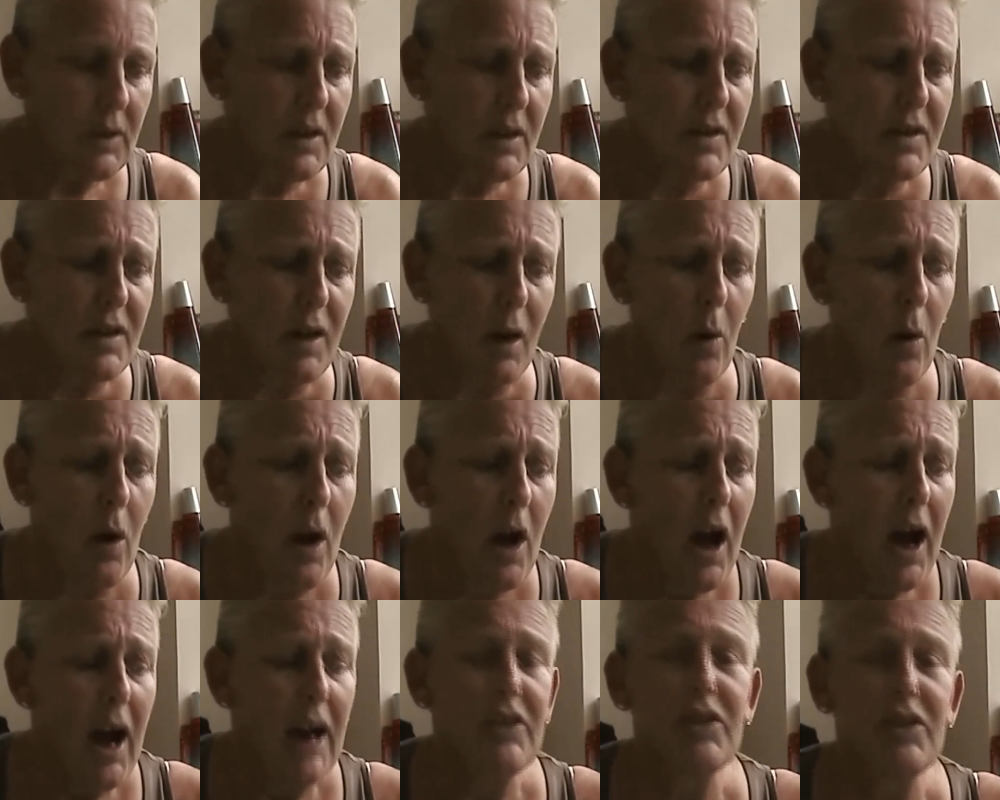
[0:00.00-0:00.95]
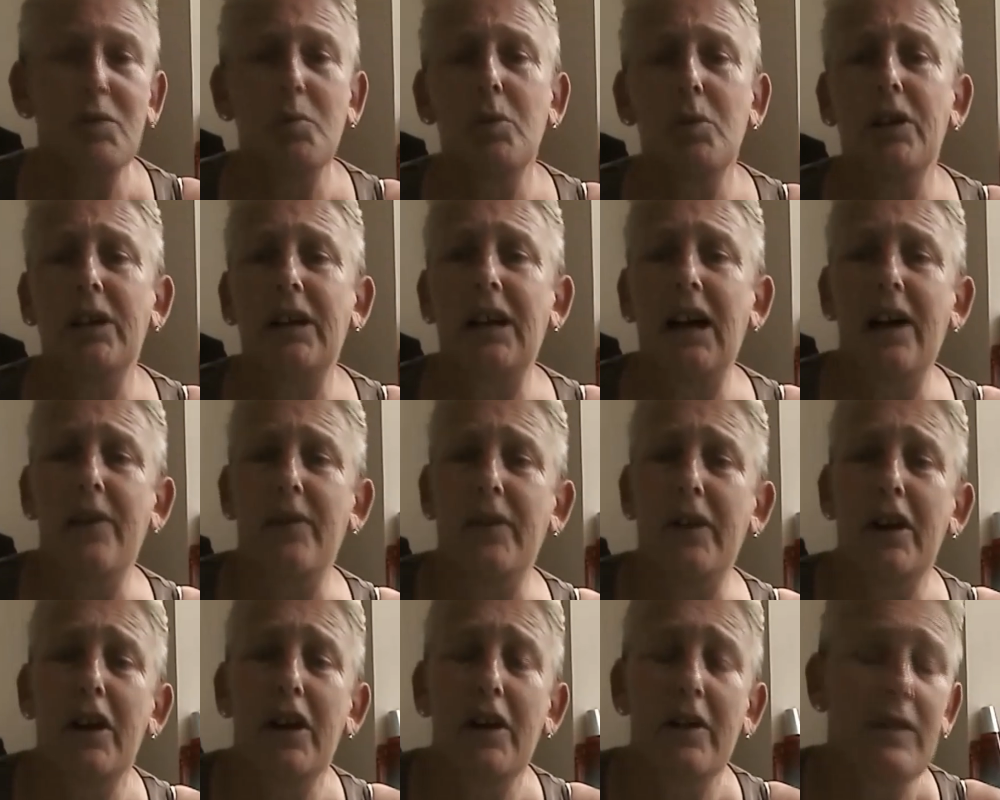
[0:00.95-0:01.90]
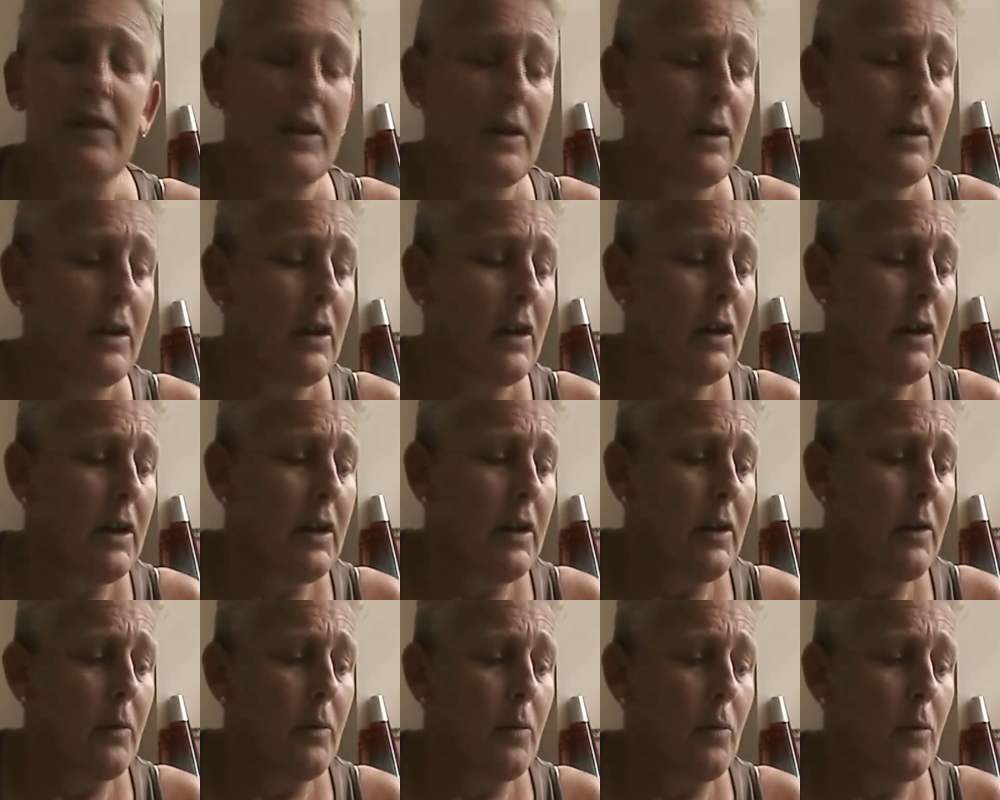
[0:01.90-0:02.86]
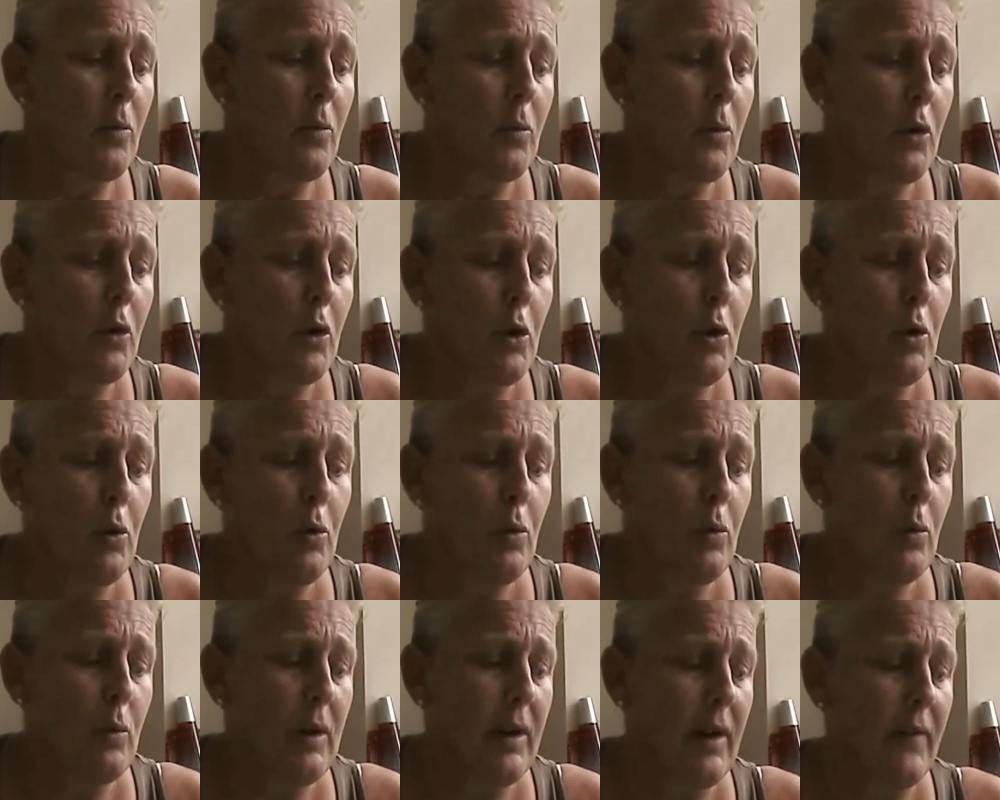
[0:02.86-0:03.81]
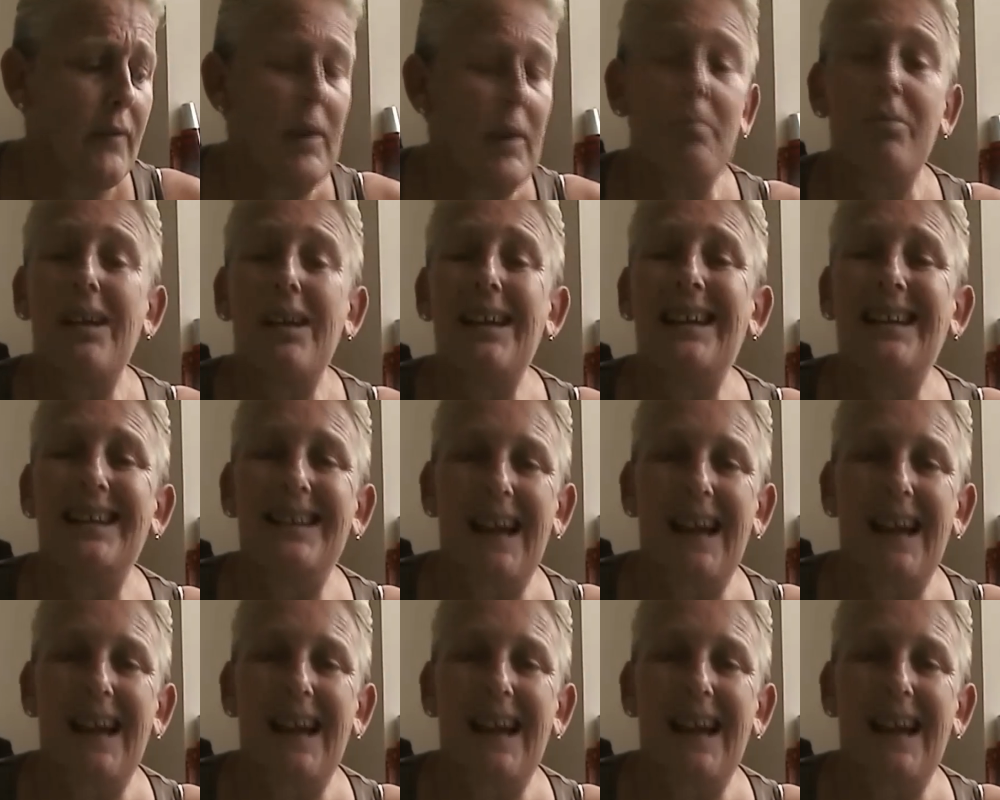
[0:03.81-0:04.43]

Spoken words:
So I just want to cover that. Who, if I break it